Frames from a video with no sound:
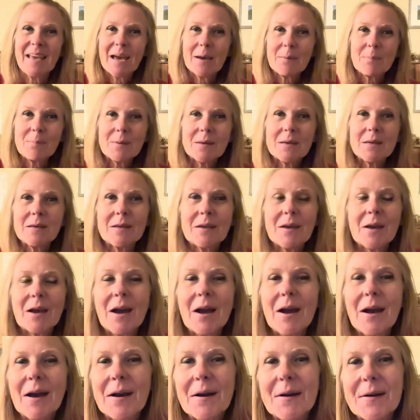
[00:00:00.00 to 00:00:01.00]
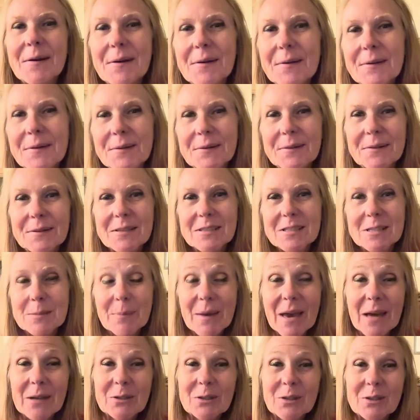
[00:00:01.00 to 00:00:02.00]
Happy
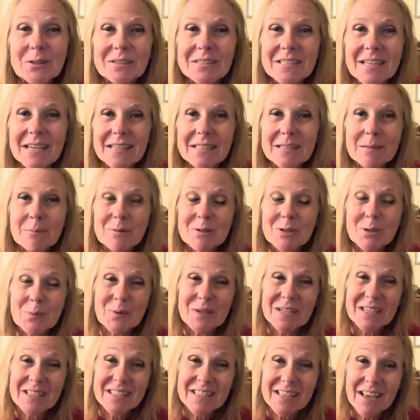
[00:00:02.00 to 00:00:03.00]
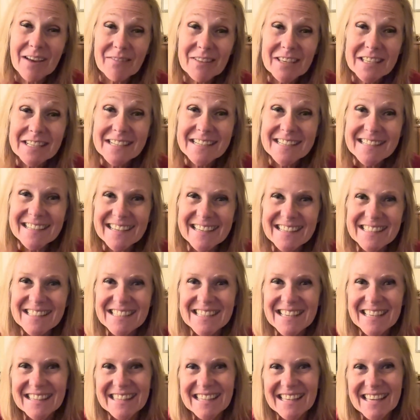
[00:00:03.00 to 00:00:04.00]
sabbatical day number 27. It's
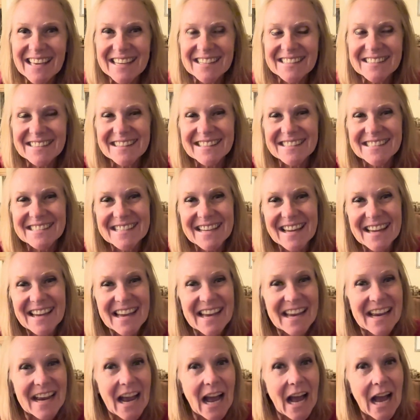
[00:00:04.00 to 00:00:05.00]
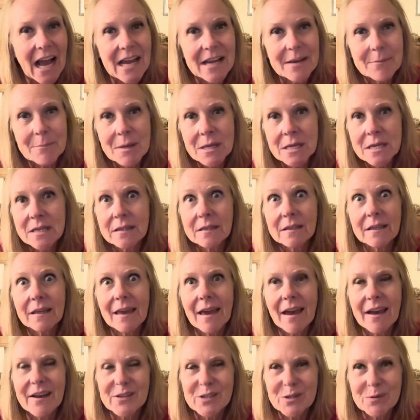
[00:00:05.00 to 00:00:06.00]
at the end of the day. I'm in
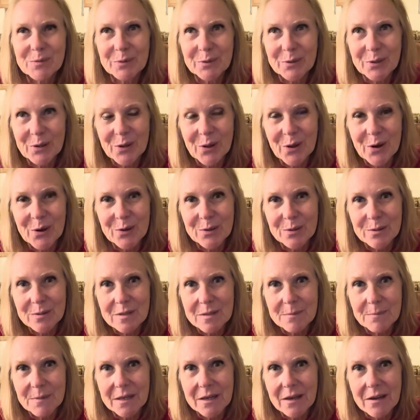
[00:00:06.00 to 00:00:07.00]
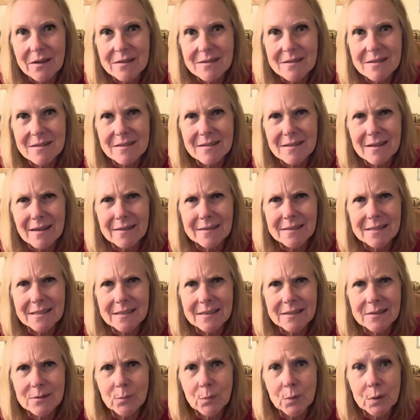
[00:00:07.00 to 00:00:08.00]
casual clothes because I
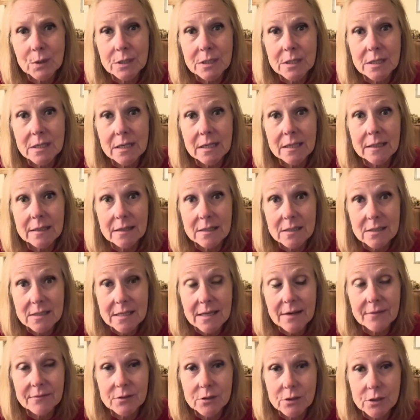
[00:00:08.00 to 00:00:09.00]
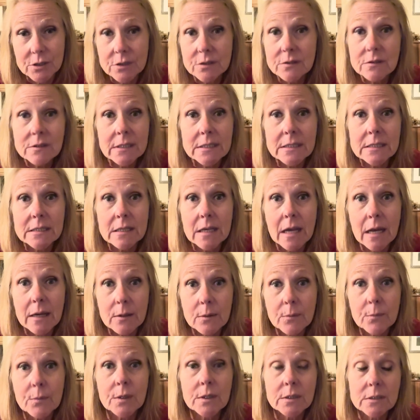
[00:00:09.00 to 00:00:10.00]
did work this afternoon. I
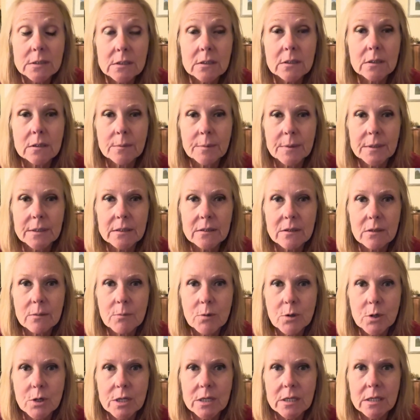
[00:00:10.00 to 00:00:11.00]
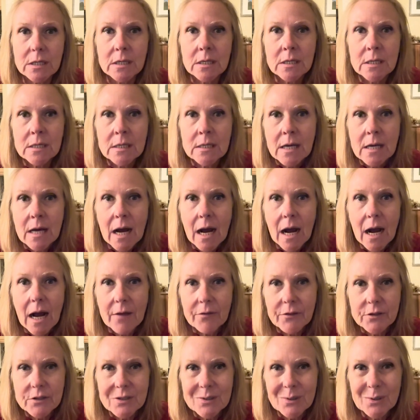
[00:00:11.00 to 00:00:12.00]
worked a little bit in the morning on
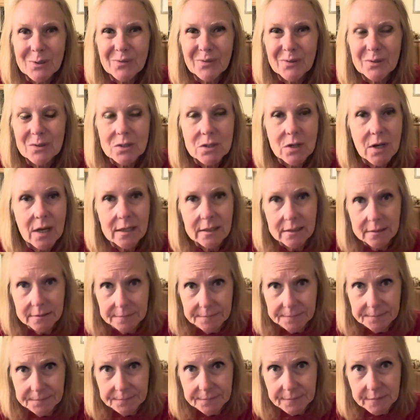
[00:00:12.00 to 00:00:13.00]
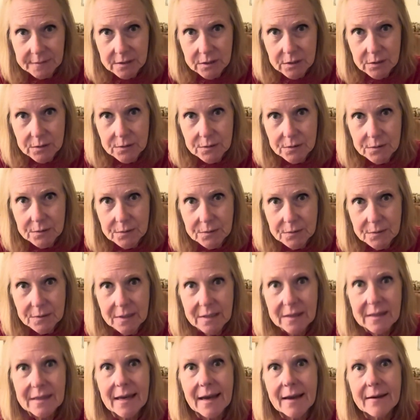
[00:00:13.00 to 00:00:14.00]
the Soulful track to
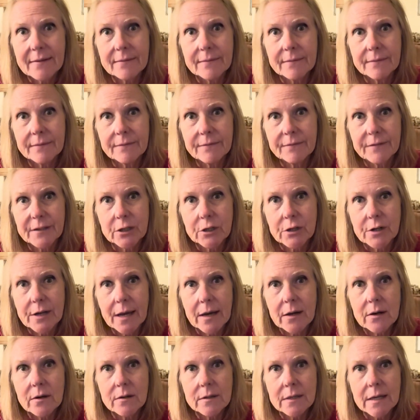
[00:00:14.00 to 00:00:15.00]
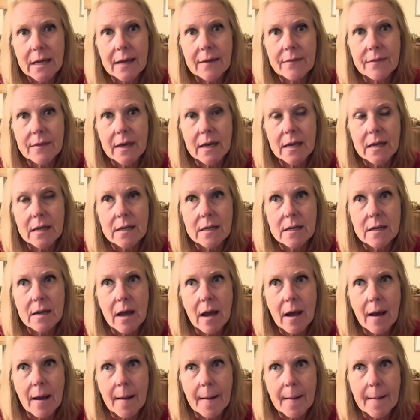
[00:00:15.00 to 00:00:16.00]
get that figured out. And then
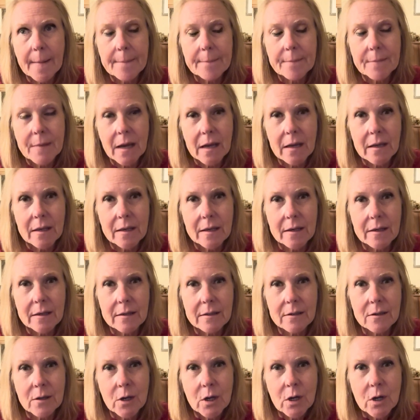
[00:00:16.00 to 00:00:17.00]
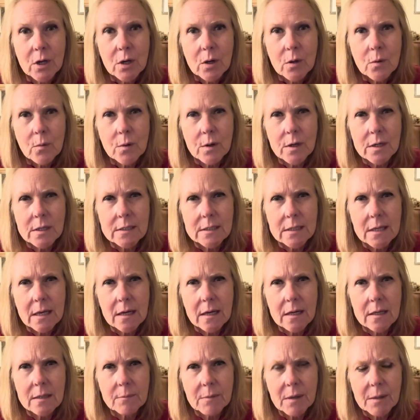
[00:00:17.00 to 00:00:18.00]
I worked
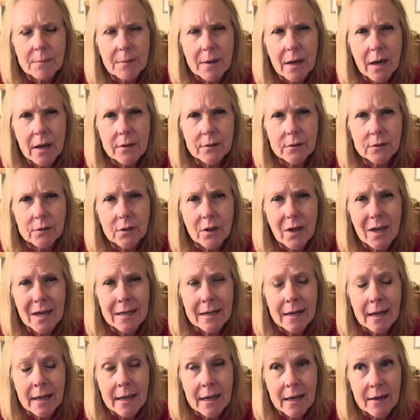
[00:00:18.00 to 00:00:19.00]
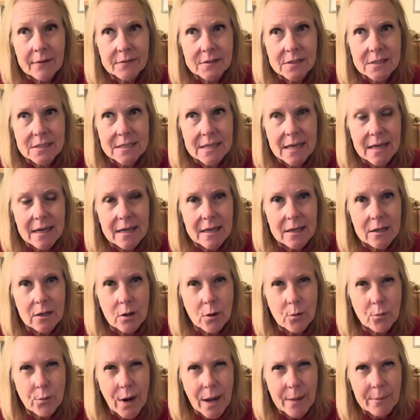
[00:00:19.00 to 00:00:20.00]
on my model, and I have to say,
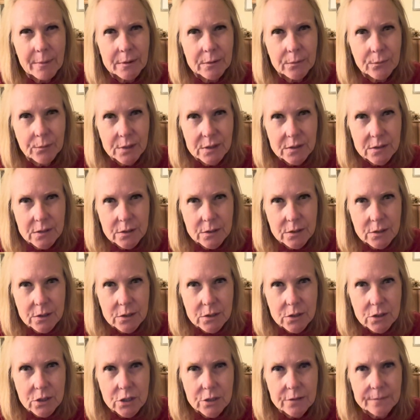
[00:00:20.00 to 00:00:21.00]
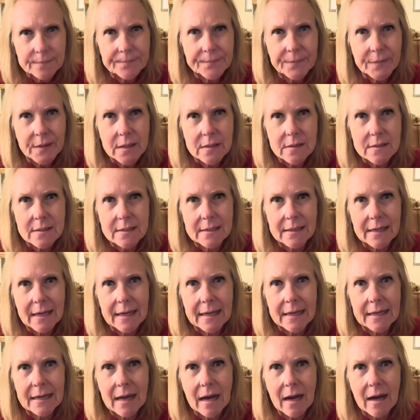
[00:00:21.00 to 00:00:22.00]
Rabbit Research is an
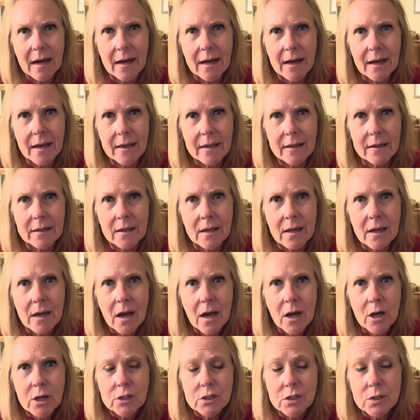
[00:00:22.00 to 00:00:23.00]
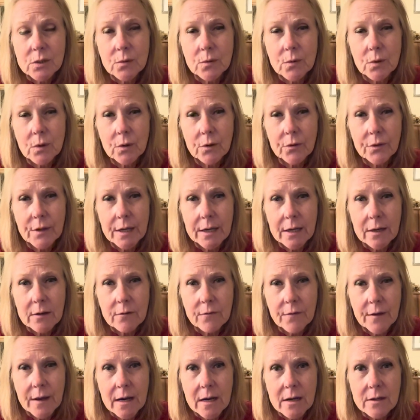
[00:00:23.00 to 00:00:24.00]
AI tool that I
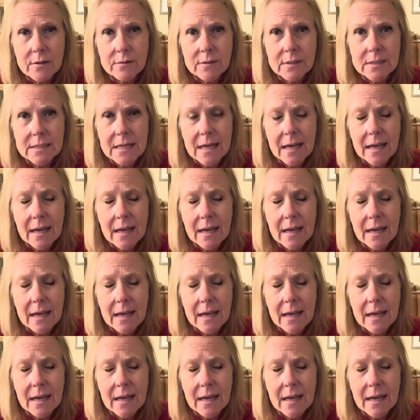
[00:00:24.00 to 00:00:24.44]
found.